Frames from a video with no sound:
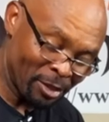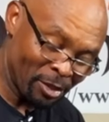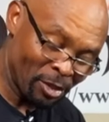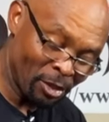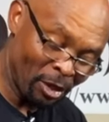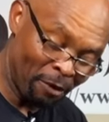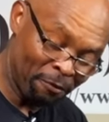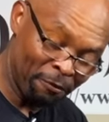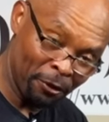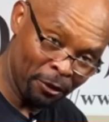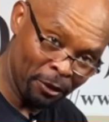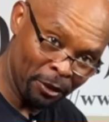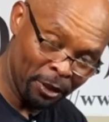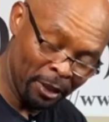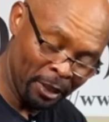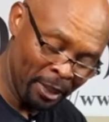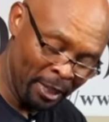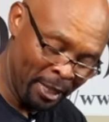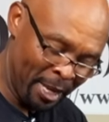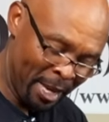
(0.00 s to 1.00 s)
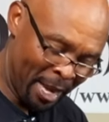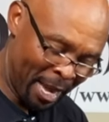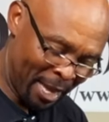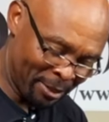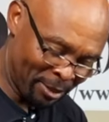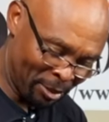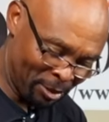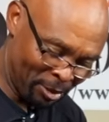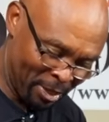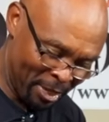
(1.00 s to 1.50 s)
suffered.
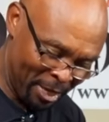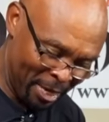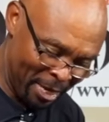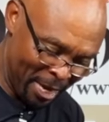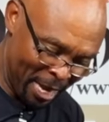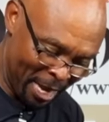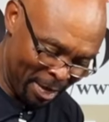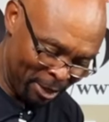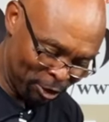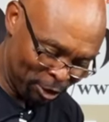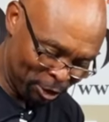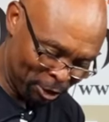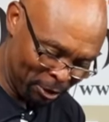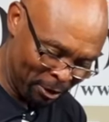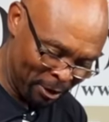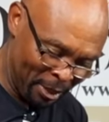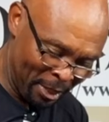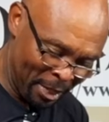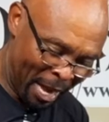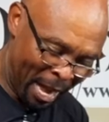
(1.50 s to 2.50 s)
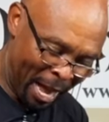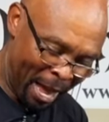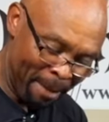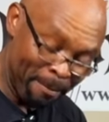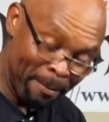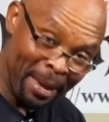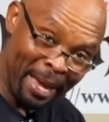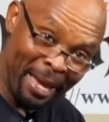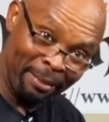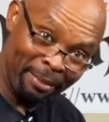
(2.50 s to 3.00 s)
As a teenager, I
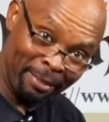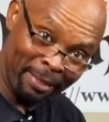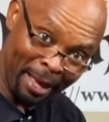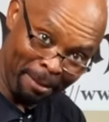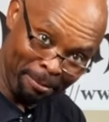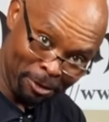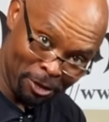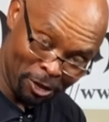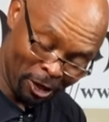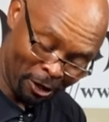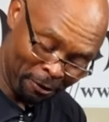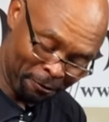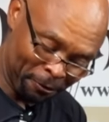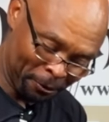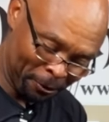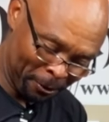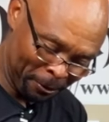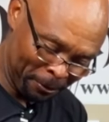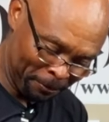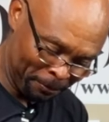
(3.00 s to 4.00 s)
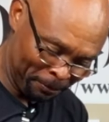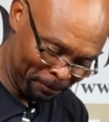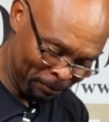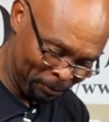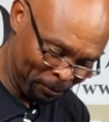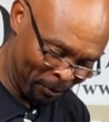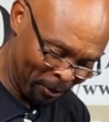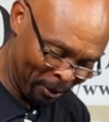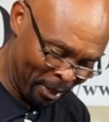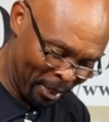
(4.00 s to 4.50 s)
made them suffer.
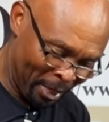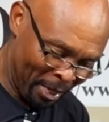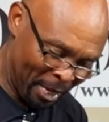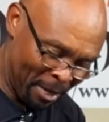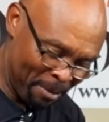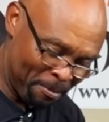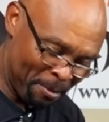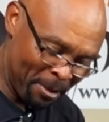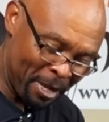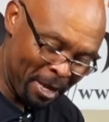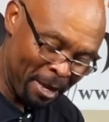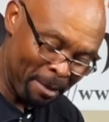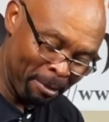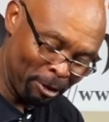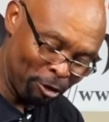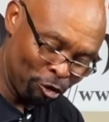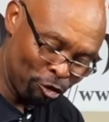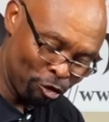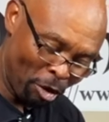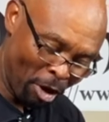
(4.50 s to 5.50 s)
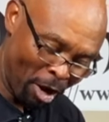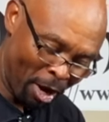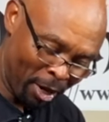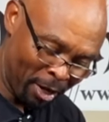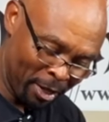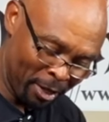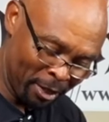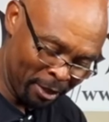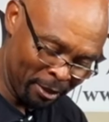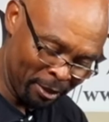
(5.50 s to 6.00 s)
It became a
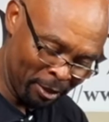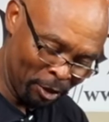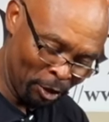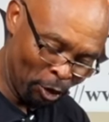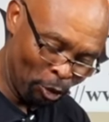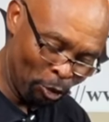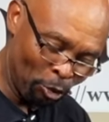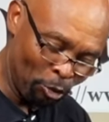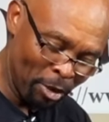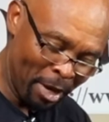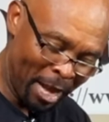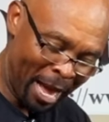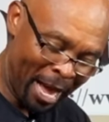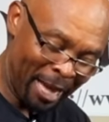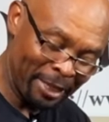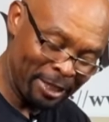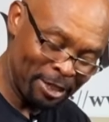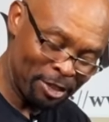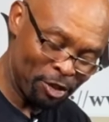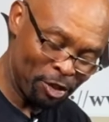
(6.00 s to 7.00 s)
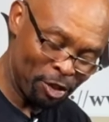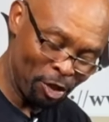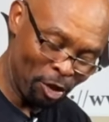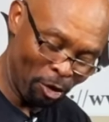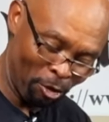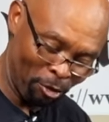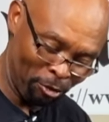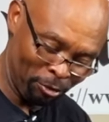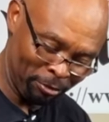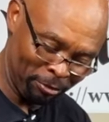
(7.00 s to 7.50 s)
drug, una
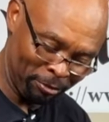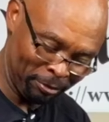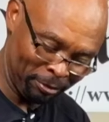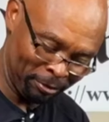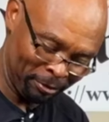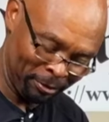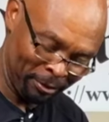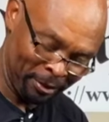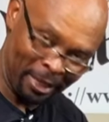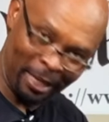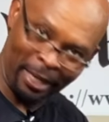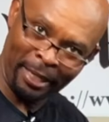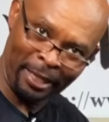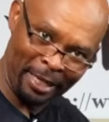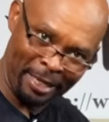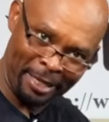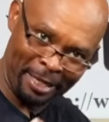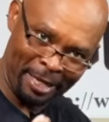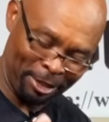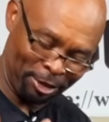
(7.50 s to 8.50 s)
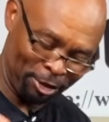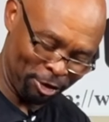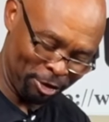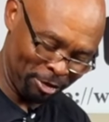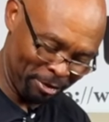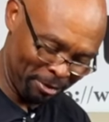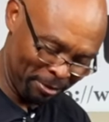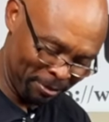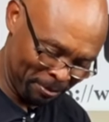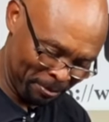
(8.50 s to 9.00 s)
adicción, like an
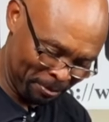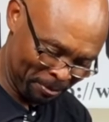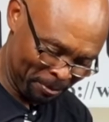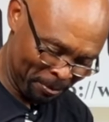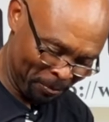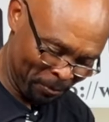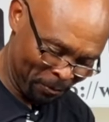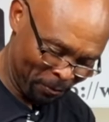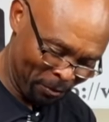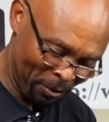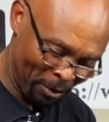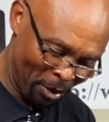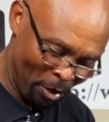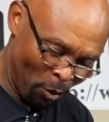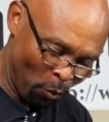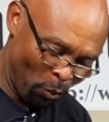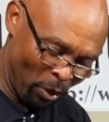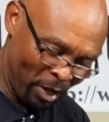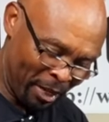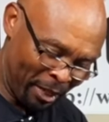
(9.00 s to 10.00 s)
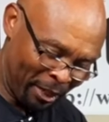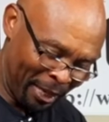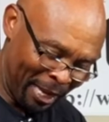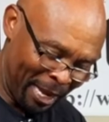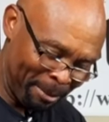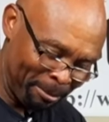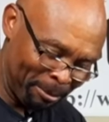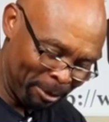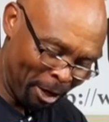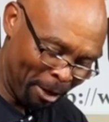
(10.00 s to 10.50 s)
addiction. We
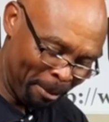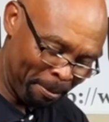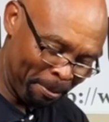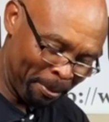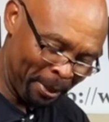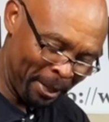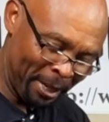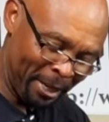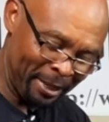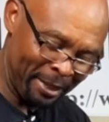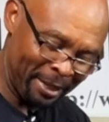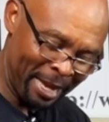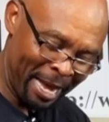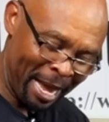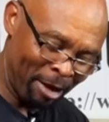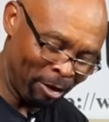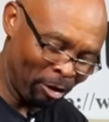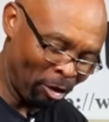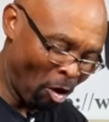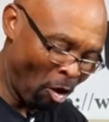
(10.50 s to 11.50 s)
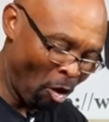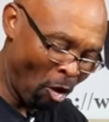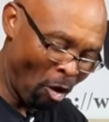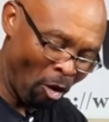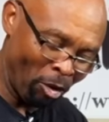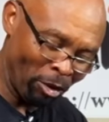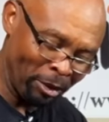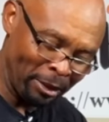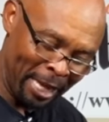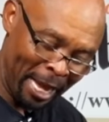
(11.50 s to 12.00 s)
climbed up and down
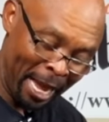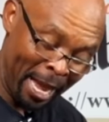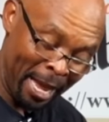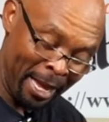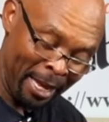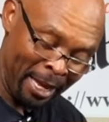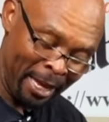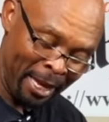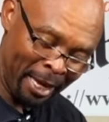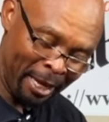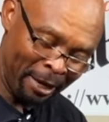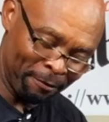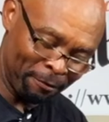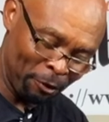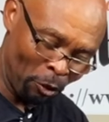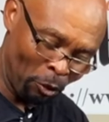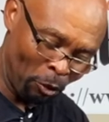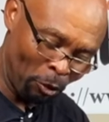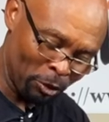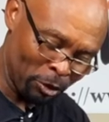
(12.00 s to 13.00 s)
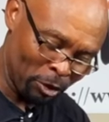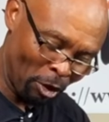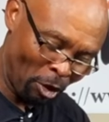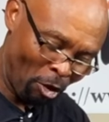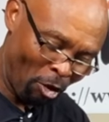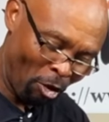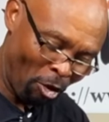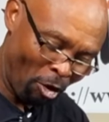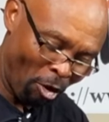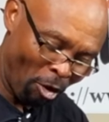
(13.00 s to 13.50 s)
all day, and of course, the
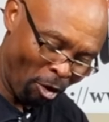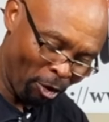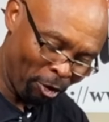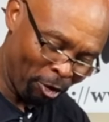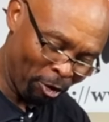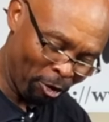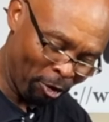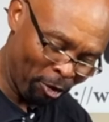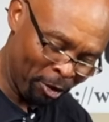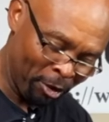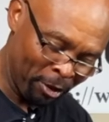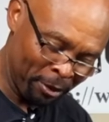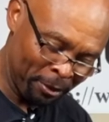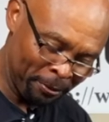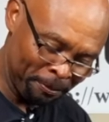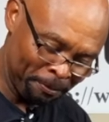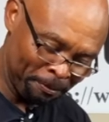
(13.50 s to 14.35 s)
harder